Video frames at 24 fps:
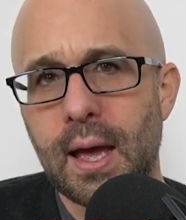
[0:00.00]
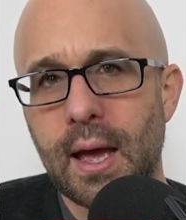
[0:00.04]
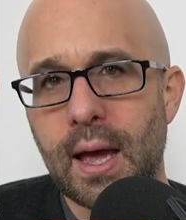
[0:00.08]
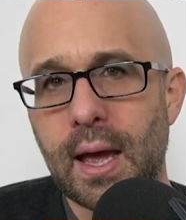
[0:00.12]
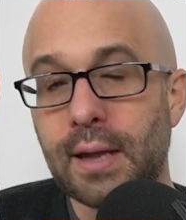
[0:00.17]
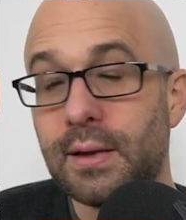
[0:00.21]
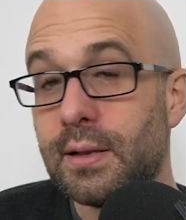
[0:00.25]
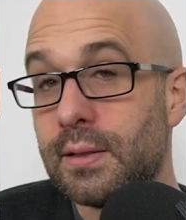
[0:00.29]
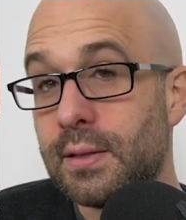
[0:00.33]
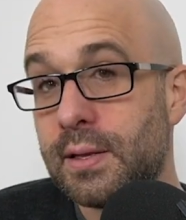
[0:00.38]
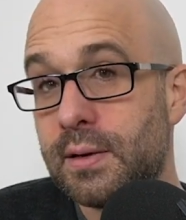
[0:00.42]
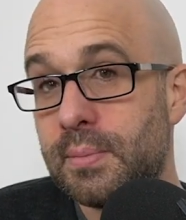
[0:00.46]

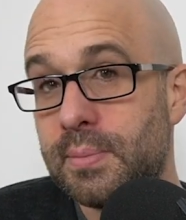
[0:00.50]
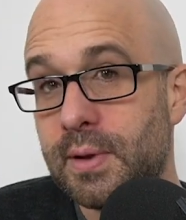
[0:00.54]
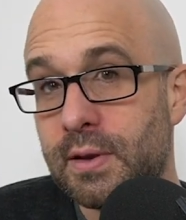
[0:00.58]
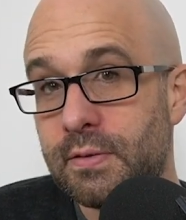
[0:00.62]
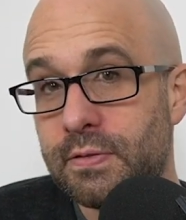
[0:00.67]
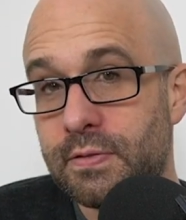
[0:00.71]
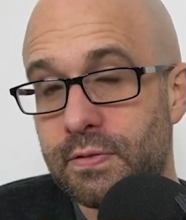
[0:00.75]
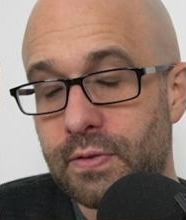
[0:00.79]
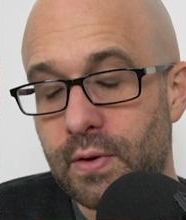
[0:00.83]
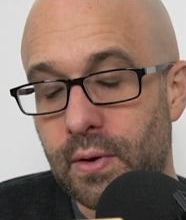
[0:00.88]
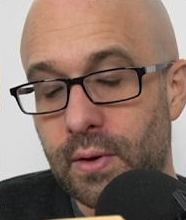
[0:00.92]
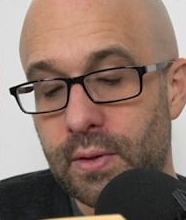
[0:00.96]
And a little bit
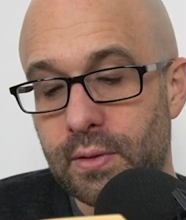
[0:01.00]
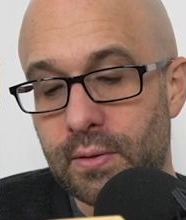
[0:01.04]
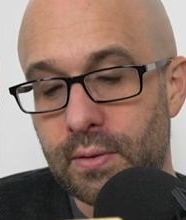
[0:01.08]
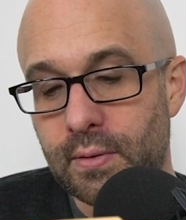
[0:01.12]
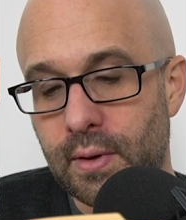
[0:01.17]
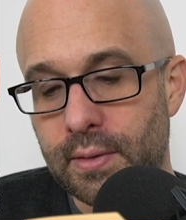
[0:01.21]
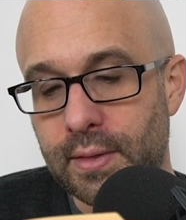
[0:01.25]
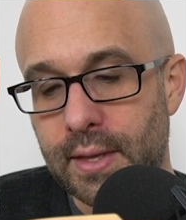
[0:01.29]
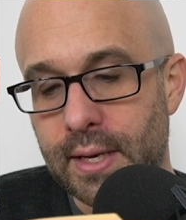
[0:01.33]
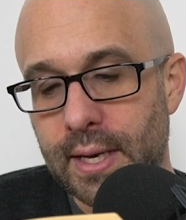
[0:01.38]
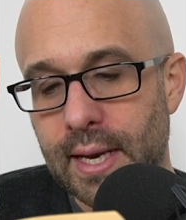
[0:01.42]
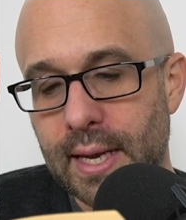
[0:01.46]
further
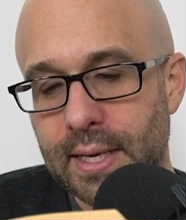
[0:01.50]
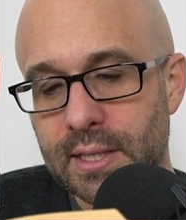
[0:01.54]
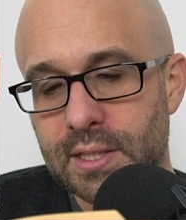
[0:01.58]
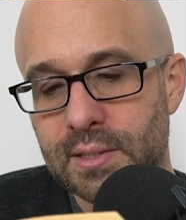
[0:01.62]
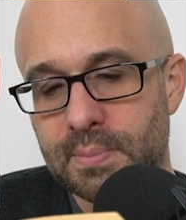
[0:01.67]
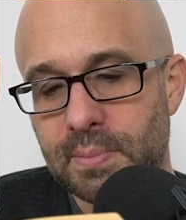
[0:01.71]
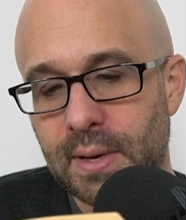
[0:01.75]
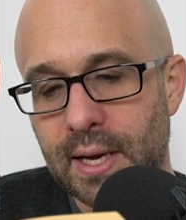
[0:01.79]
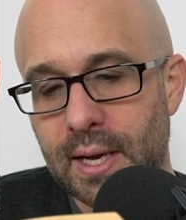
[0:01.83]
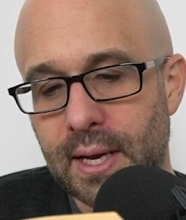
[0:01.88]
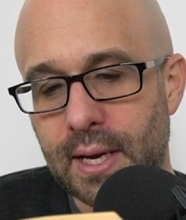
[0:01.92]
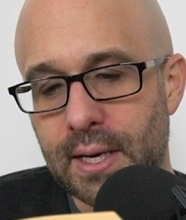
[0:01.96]
on the next
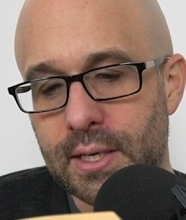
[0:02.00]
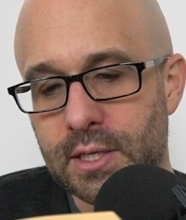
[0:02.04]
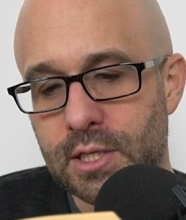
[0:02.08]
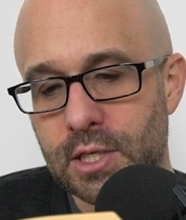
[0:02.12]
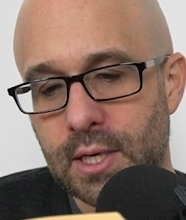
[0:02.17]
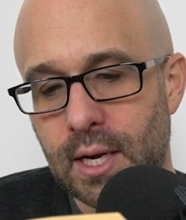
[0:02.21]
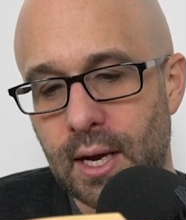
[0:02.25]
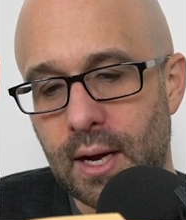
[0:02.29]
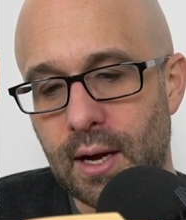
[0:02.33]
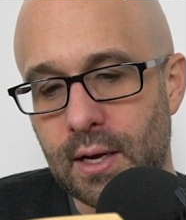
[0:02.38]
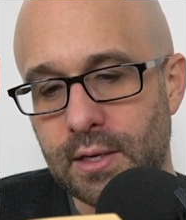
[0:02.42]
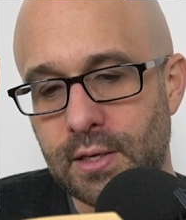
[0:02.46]

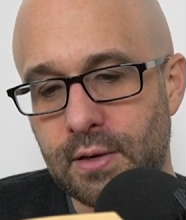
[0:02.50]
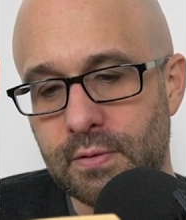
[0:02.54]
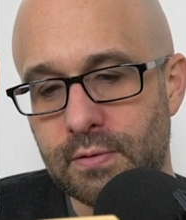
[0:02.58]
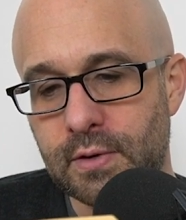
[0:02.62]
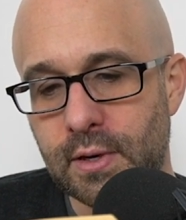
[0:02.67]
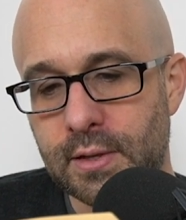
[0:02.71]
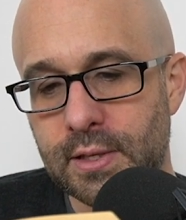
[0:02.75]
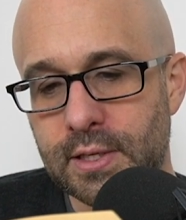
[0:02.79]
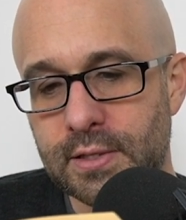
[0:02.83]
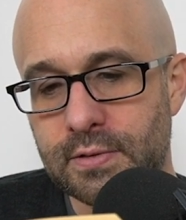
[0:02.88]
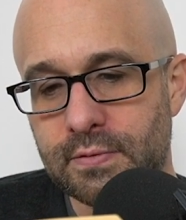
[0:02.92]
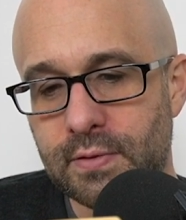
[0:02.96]
page, you've
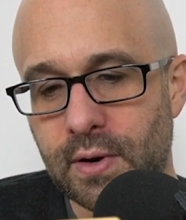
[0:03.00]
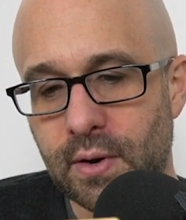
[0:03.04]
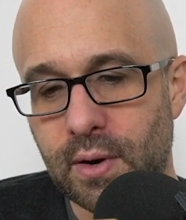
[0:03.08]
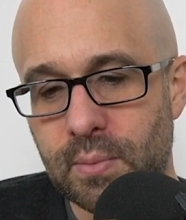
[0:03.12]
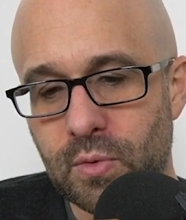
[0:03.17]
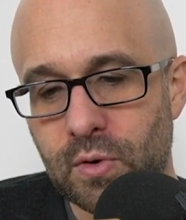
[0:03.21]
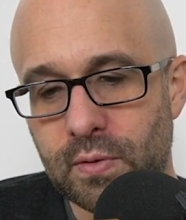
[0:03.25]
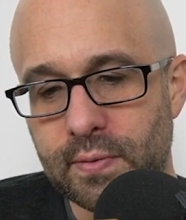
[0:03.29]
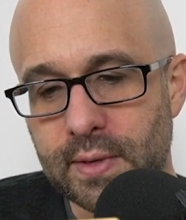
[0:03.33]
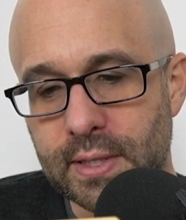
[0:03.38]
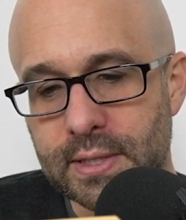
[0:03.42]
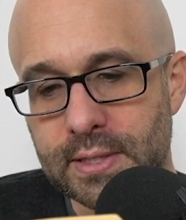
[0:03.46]
got this very
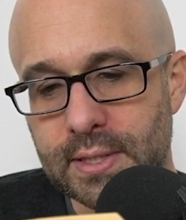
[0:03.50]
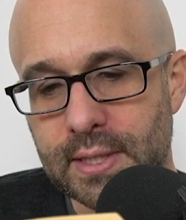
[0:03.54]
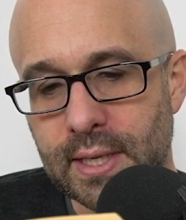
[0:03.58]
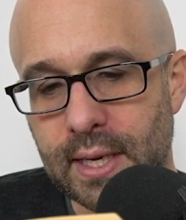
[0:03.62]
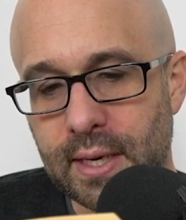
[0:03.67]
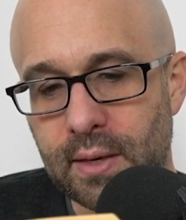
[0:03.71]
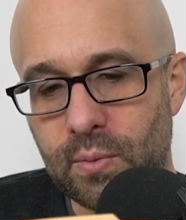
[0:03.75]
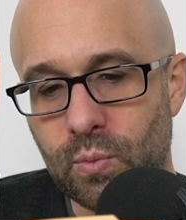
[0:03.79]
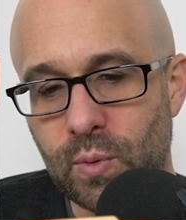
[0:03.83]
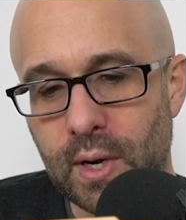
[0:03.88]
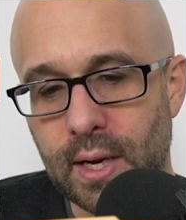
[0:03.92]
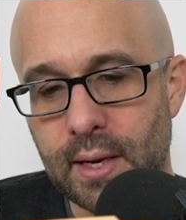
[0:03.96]
moving
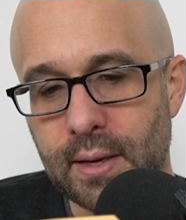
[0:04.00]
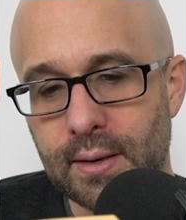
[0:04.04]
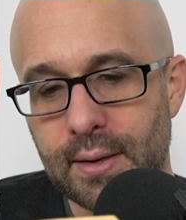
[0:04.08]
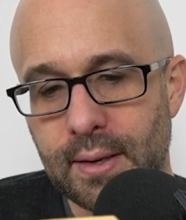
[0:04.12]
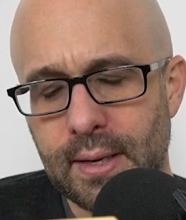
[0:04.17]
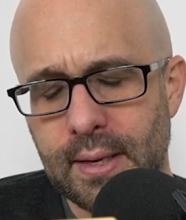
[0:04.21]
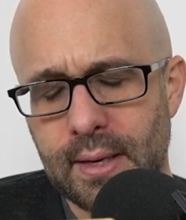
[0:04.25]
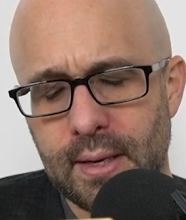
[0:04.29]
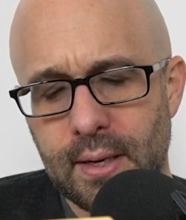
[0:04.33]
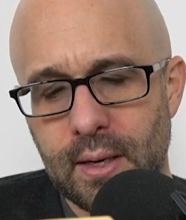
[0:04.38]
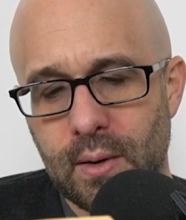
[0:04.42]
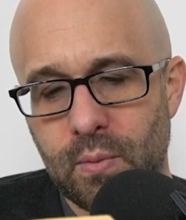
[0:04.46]
scene
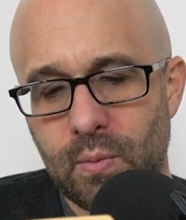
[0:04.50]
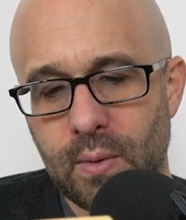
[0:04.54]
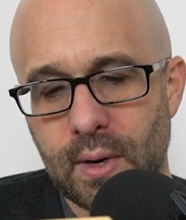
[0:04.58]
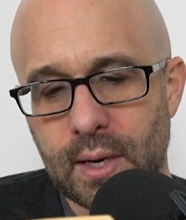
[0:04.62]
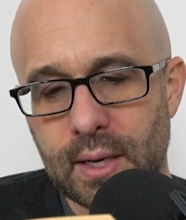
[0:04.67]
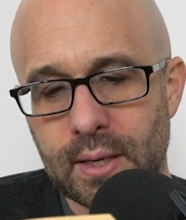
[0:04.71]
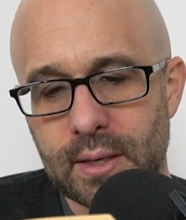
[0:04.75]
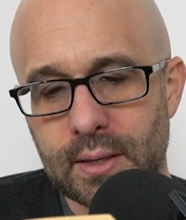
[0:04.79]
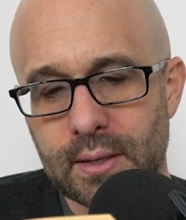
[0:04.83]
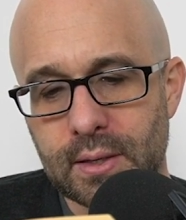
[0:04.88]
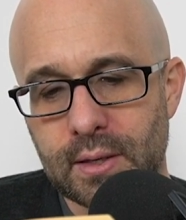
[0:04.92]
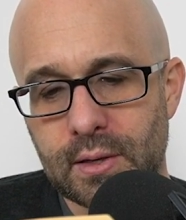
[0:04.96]

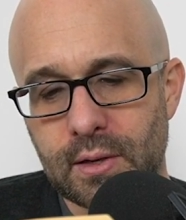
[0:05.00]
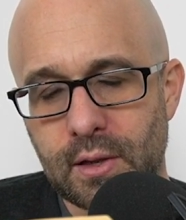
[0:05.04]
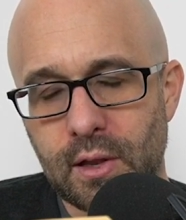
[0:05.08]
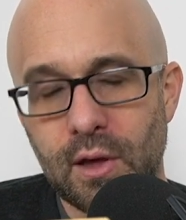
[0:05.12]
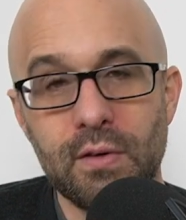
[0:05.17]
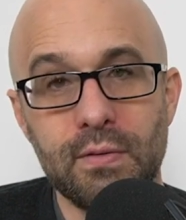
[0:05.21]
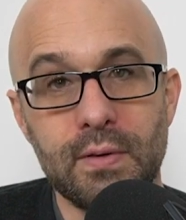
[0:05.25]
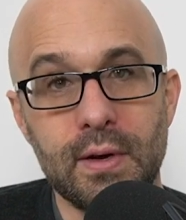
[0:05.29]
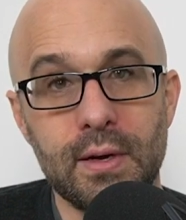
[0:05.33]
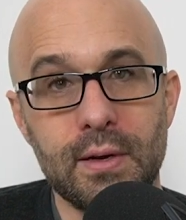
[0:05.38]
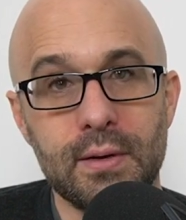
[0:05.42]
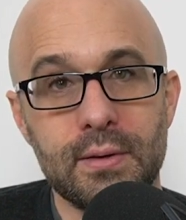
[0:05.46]
where
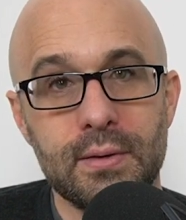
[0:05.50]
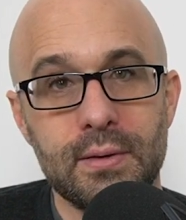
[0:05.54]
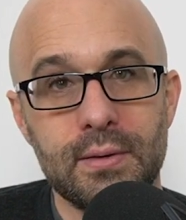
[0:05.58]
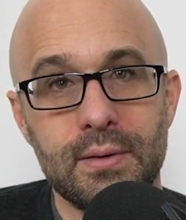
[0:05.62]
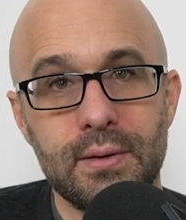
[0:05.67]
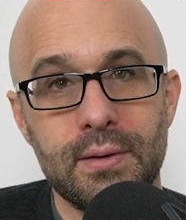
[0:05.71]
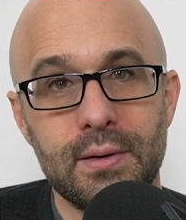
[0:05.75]
Clover